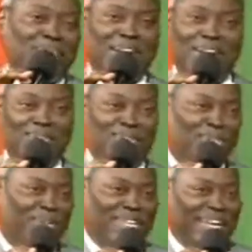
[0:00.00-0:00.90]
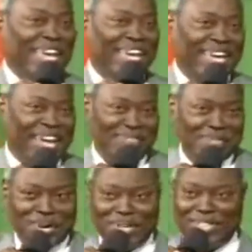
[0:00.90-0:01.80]
miracles of the day.
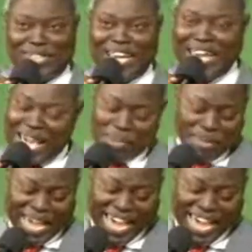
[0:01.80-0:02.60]
Everybody say amen.